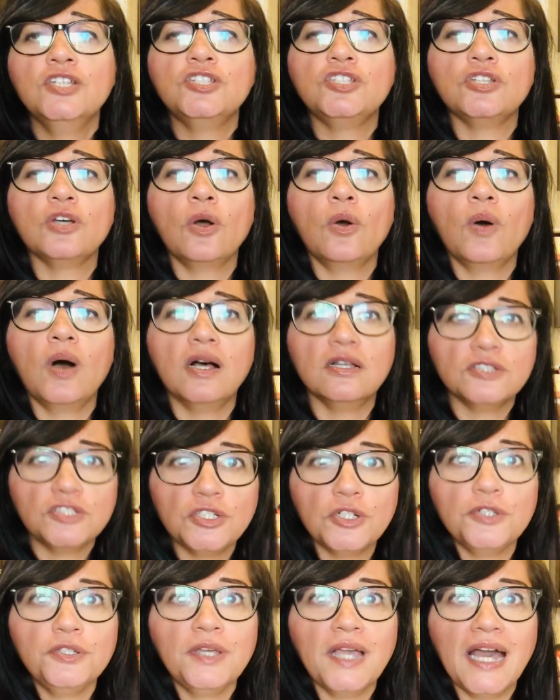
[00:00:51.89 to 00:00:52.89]
So I'll
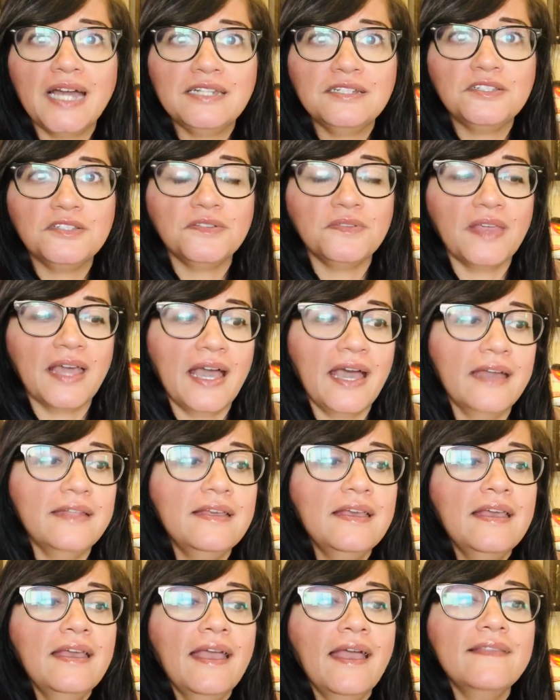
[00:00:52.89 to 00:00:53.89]
show you how to do that.
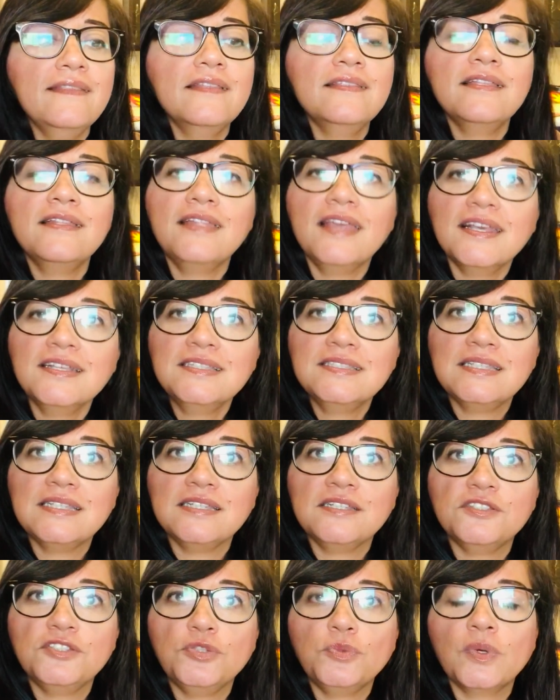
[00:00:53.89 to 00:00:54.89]
And then the next
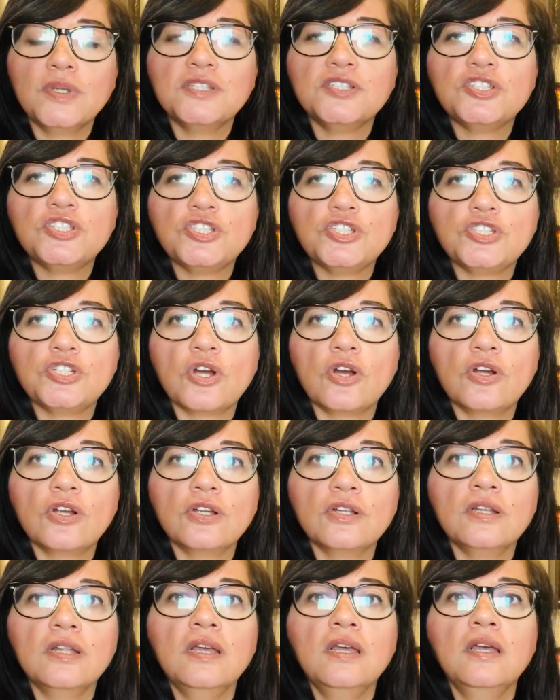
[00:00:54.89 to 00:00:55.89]
thing is you want to
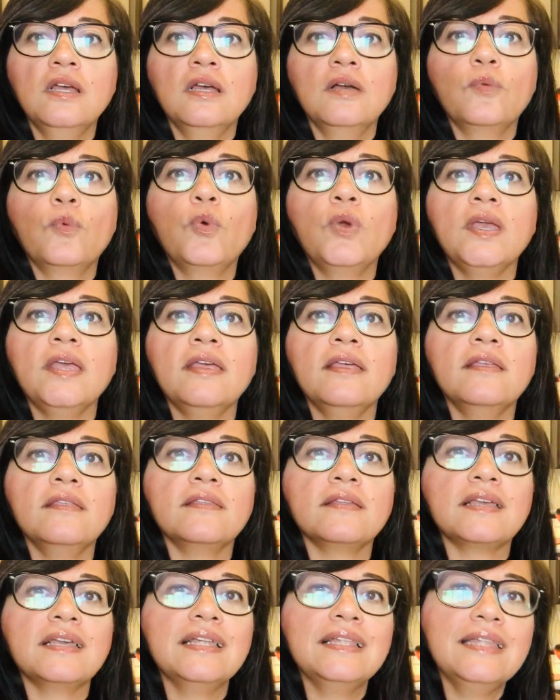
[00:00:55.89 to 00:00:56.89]
start
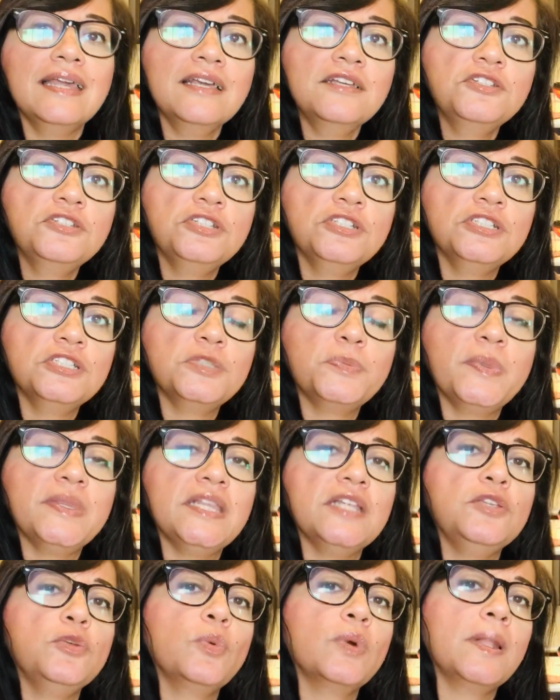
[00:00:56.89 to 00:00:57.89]
with connections, but
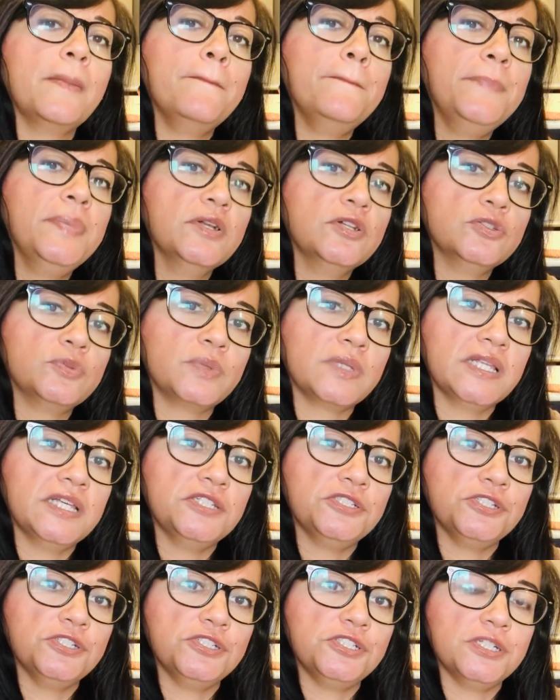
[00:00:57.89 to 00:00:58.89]
then you want to build
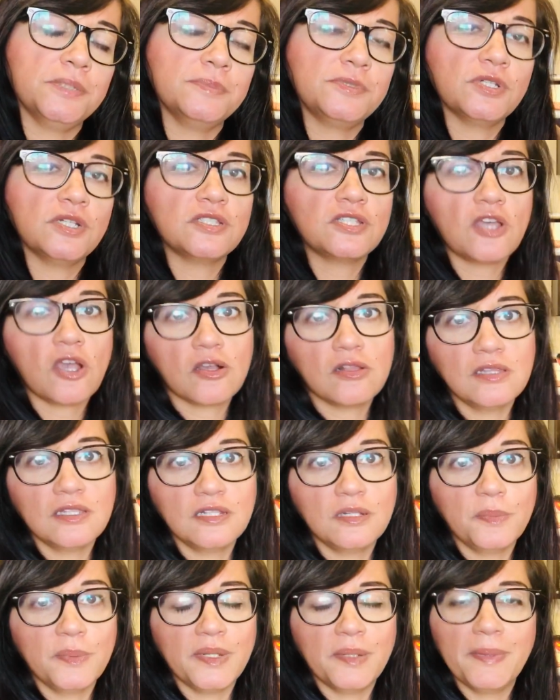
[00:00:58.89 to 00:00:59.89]
relationships. So I'll talk a
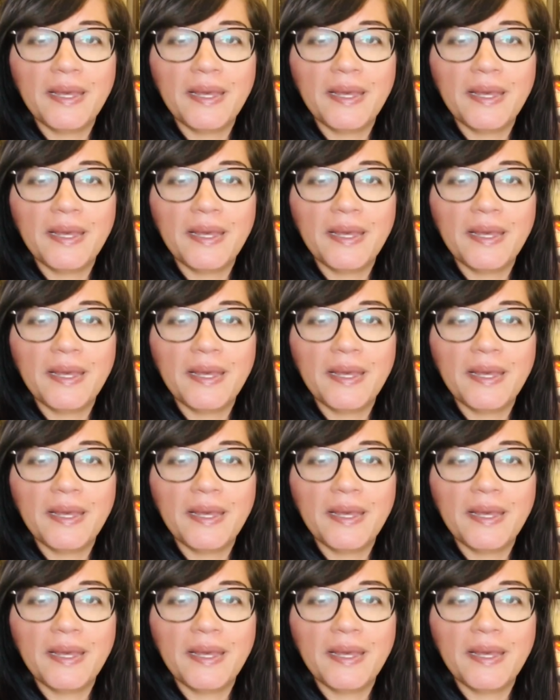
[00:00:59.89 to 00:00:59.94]
little bit